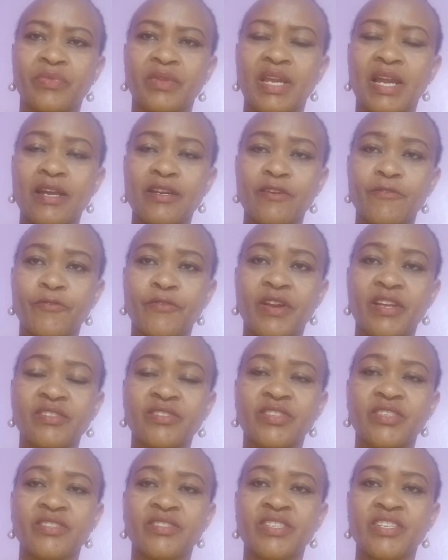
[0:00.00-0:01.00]
Anna
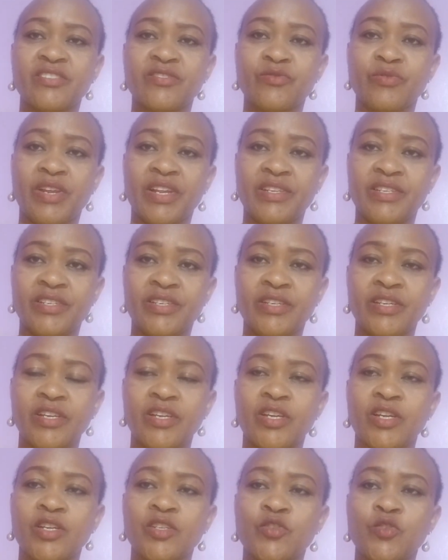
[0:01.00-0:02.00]
Francis is ready
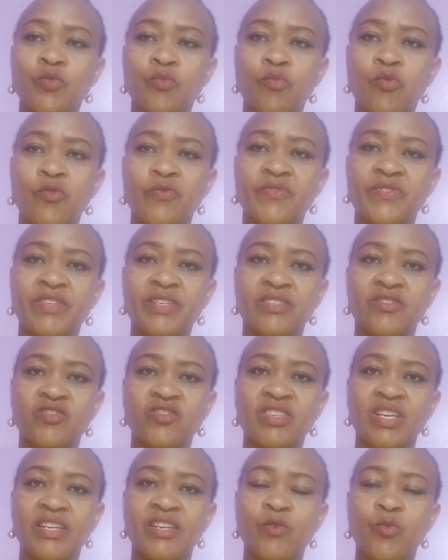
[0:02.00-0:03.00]
to move this
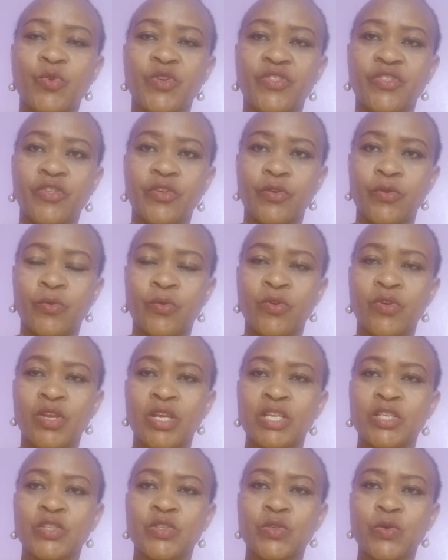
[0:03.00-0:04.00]
journey with you
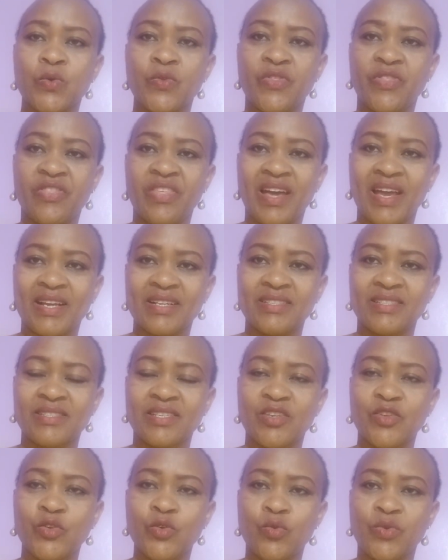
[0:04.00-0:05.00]
so that
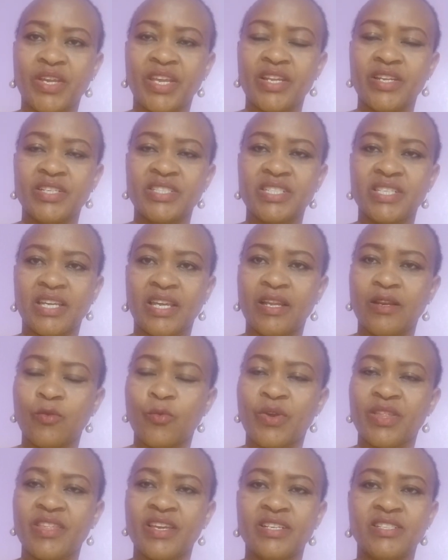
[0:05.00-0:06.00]
you can tell
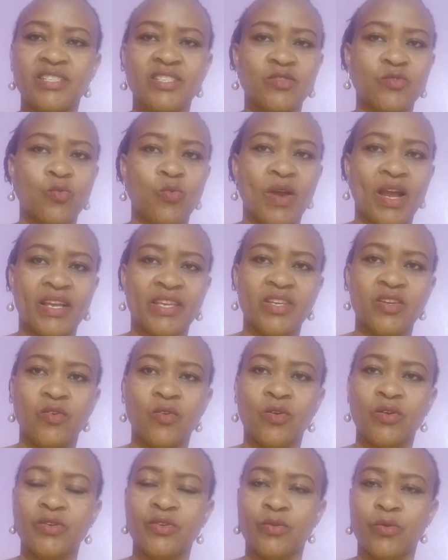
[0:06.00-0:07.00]
whether it is working
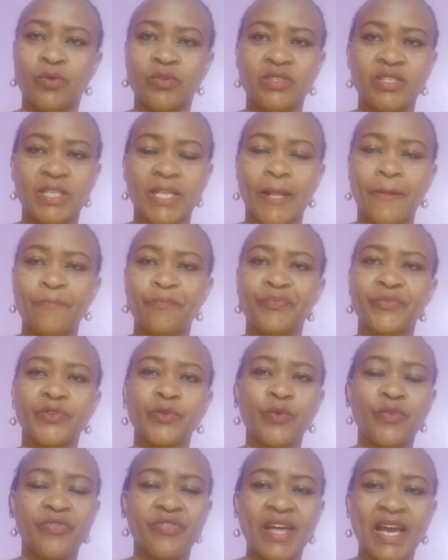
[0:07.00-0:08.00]
or not,
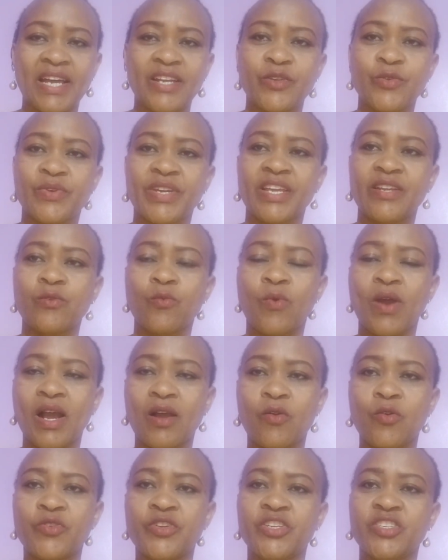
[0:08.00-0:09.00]
so that you can
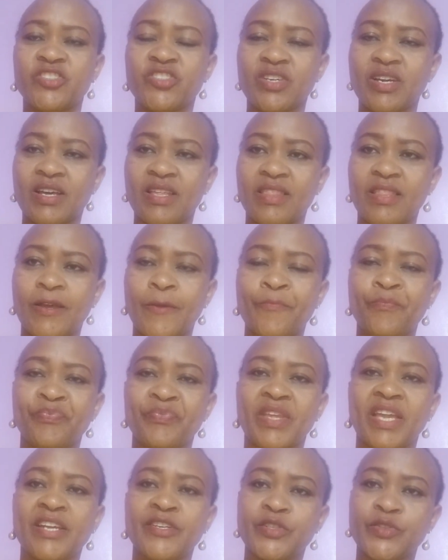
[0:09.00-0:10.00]
work on each other,
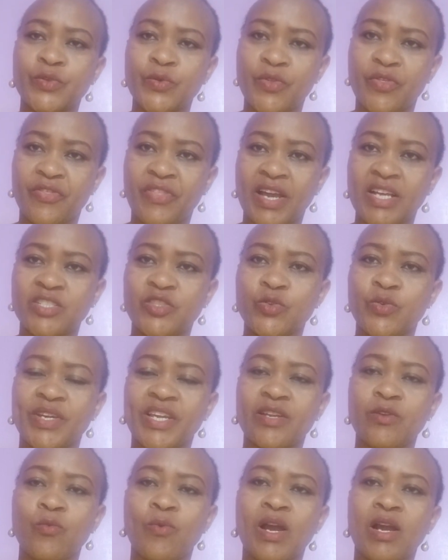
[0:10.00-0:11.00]
and so that you
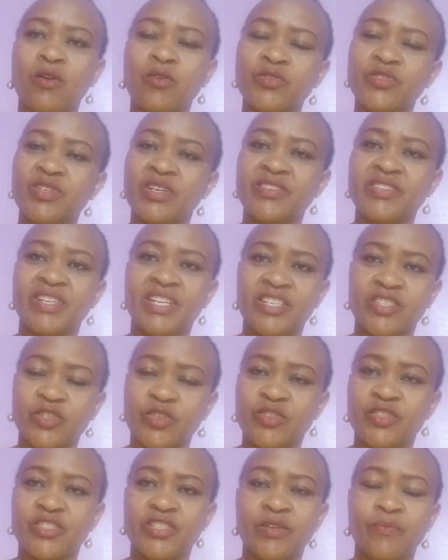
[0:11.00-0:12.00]
can work on your
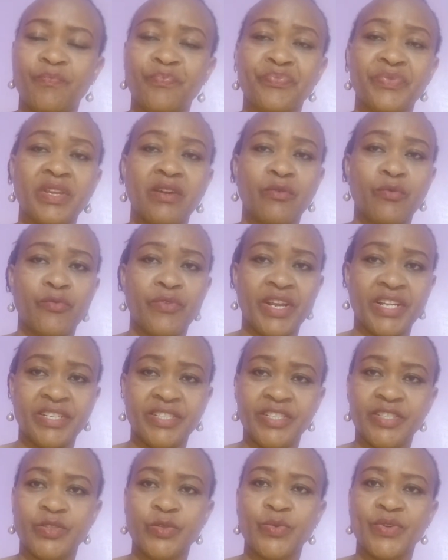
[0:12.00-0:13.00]
relationship,
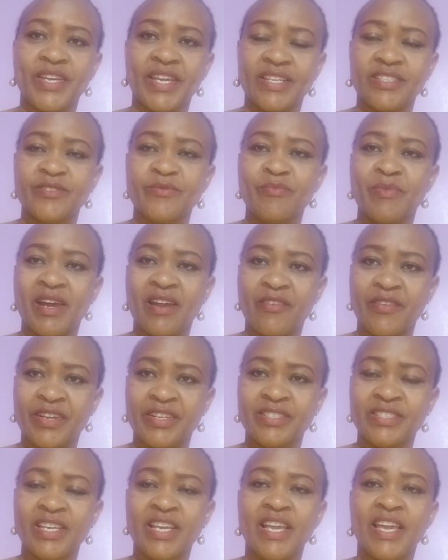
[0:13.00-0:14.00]
ready to get
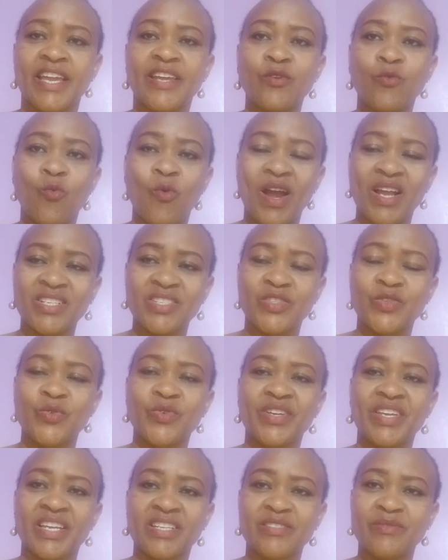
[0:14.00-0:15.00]
married. And once
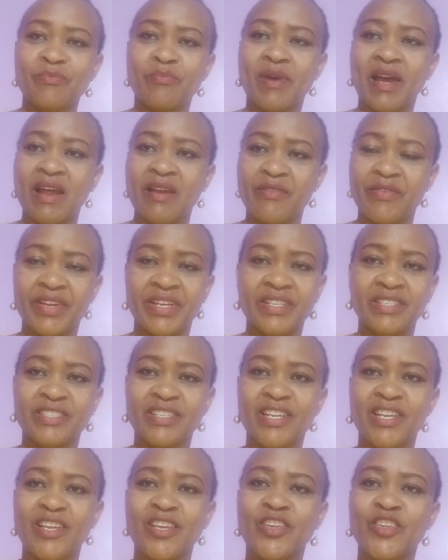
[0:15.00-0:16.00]
you get married,
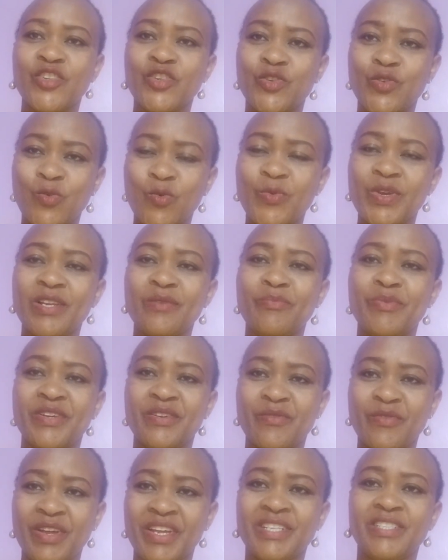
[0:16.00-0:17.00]
you will
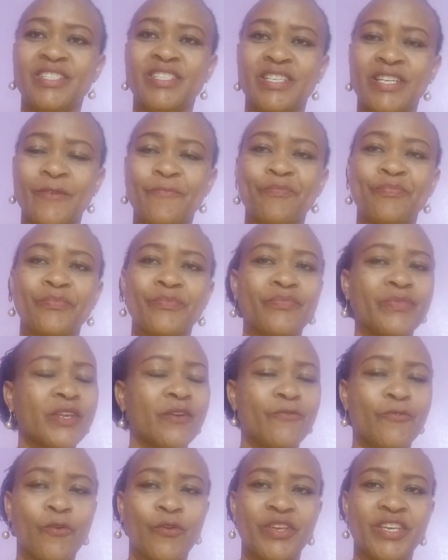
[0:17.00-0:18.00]
be ready
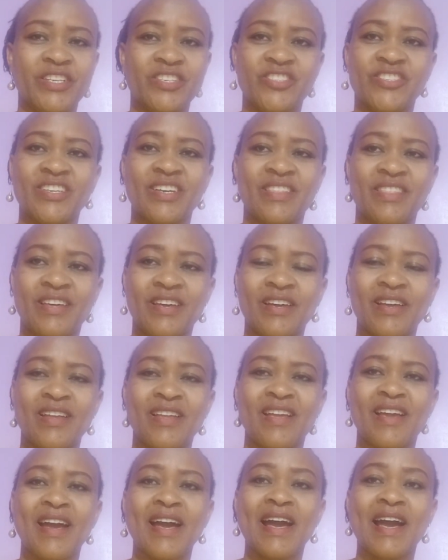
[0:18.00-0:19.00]
for each other.
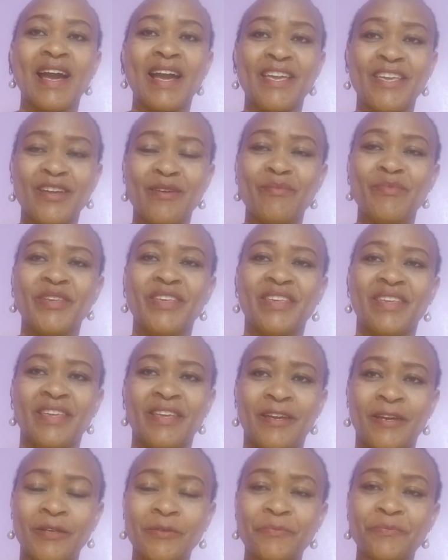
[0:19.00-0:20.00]
I am
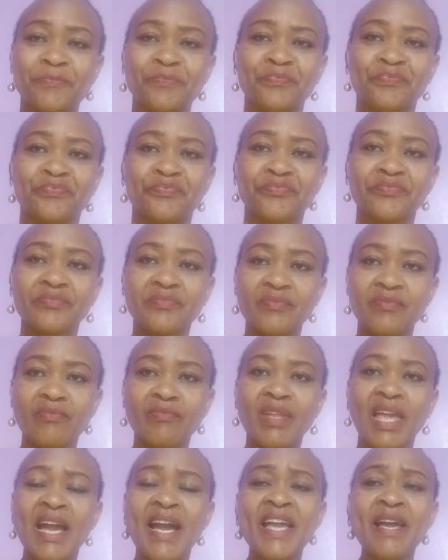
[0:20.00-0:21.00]
here.
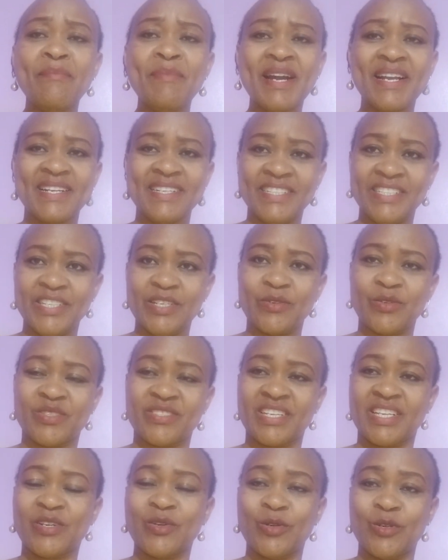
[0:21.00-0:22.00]
I am a clinical
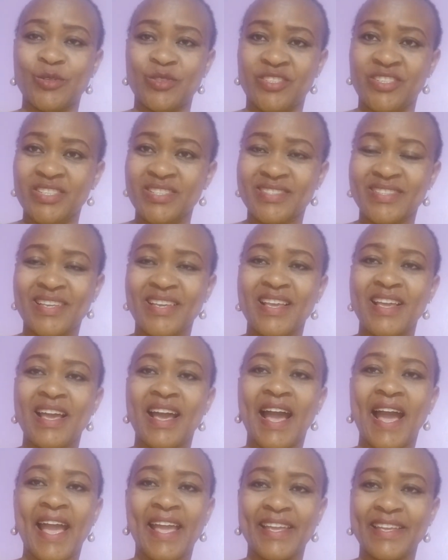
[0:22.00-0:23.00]
psychologist.
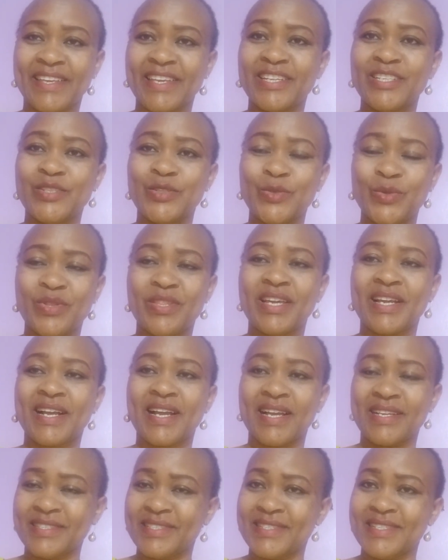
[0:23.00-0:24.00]
I can do the
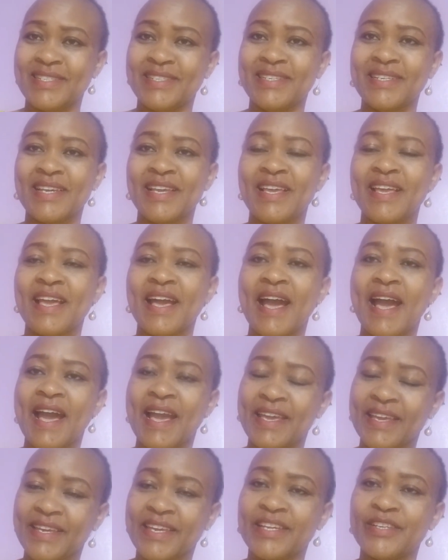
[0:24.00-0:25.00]
counseling.
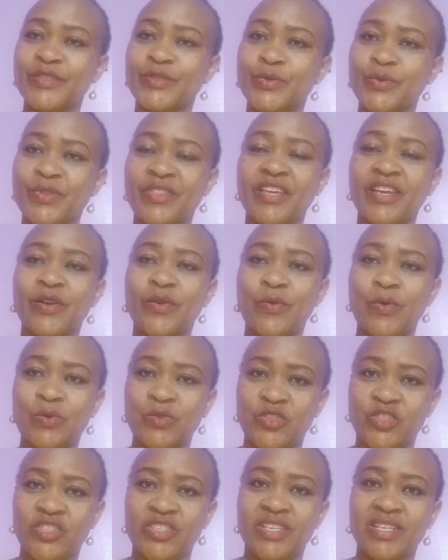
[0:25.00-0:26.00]
I can do the
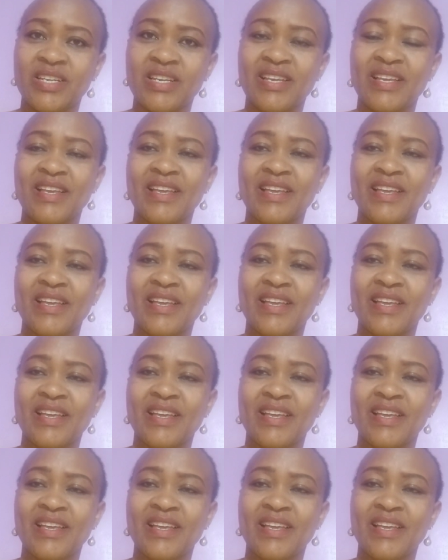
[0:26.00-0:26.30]
coaching.